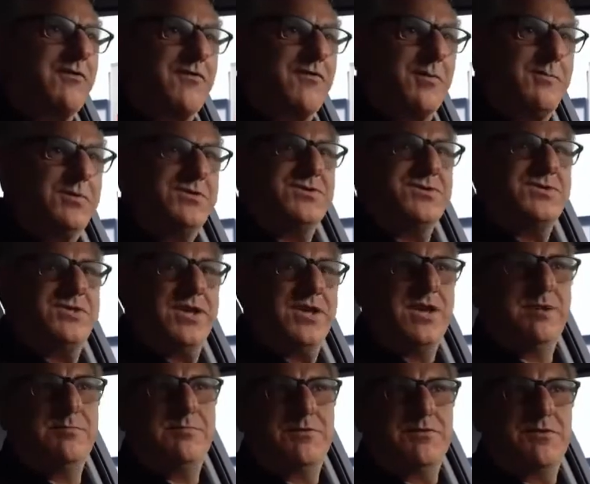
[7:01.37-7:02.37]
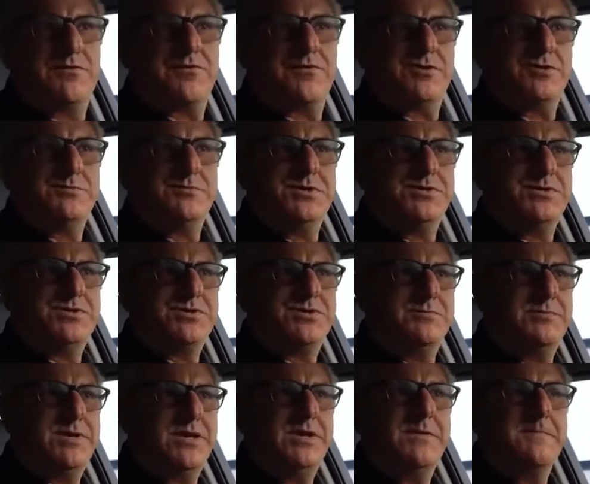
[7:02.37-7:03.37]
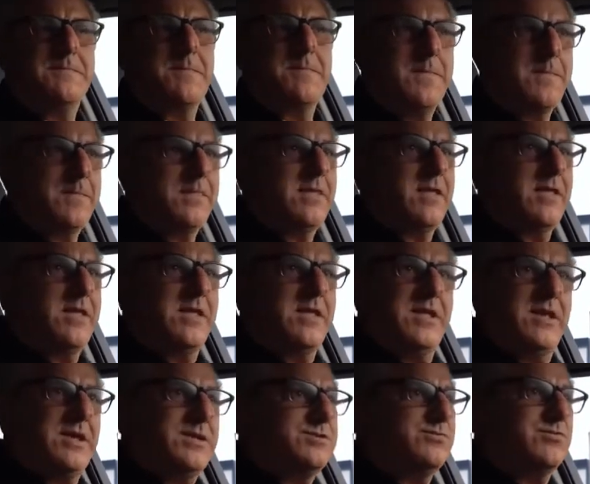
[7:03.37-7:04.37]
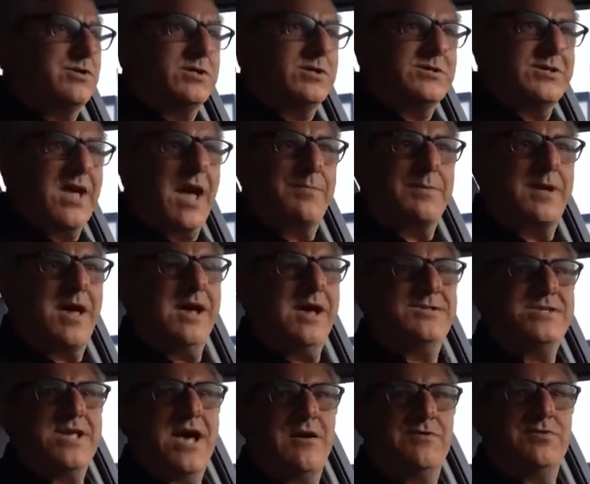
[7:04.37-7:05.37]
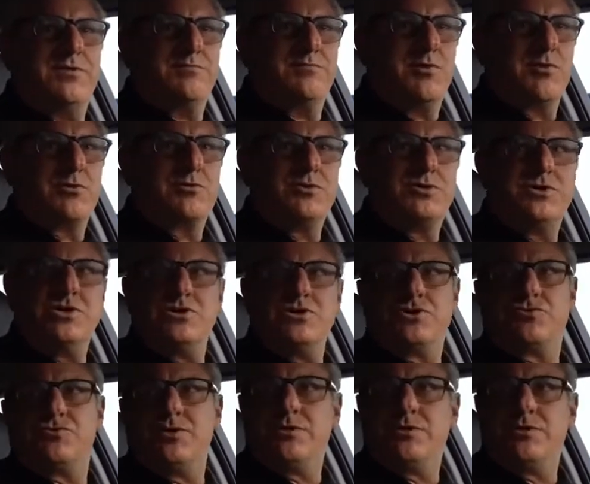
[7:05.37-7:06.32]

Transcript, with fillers: business to him, he refers business to me. He's one of the top guys out in the brokerage industry.